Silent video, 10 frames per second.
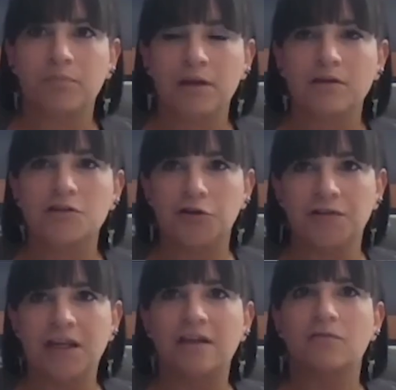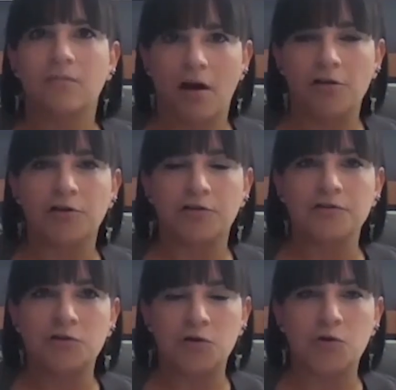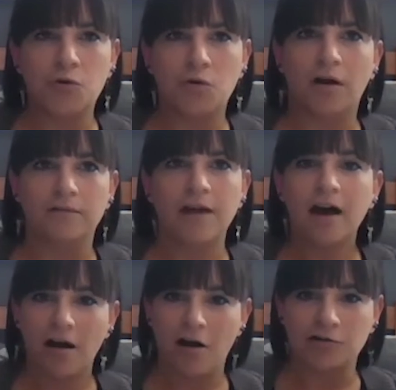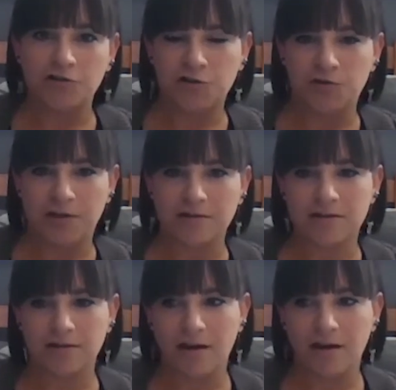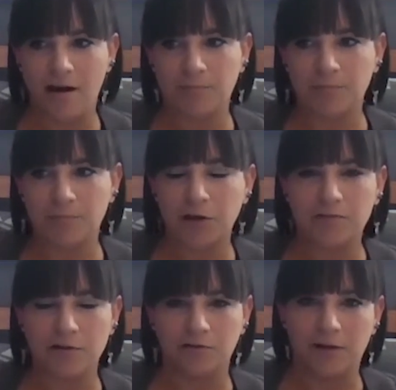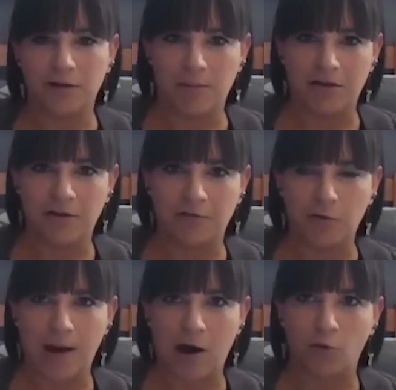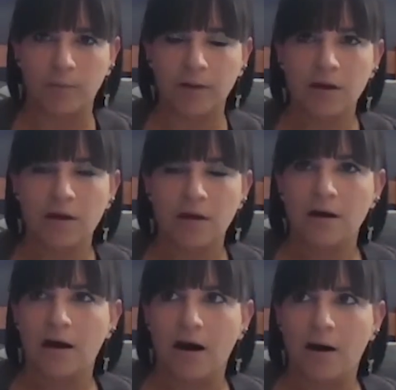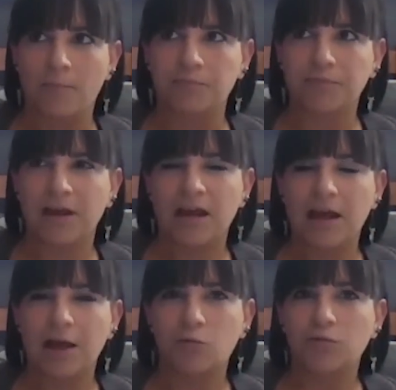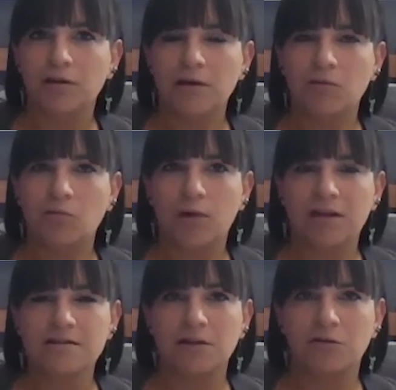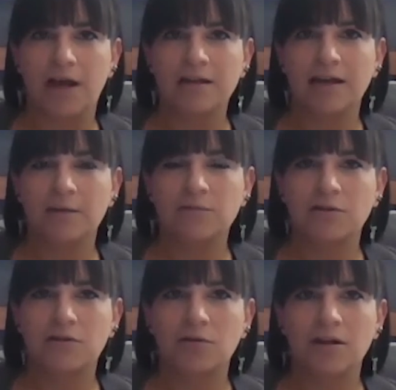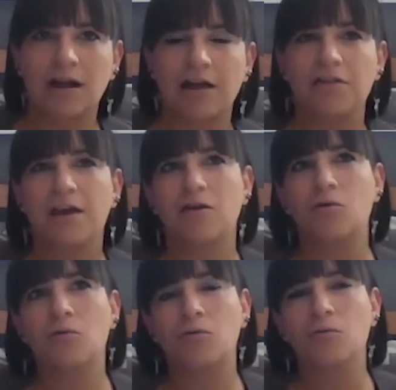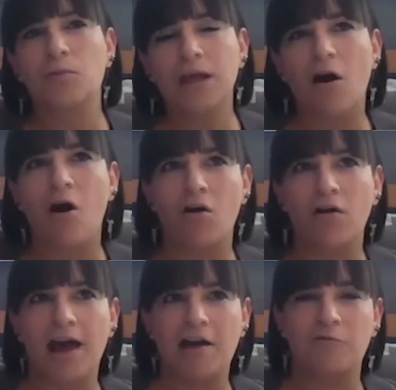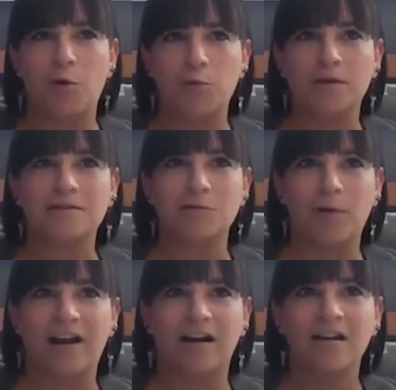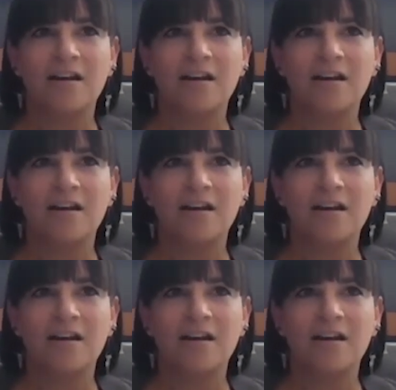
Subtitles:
certainly others who are not college students could certainly benefit from help. Um, and really, when is the right time to do it? I think we all have moments where,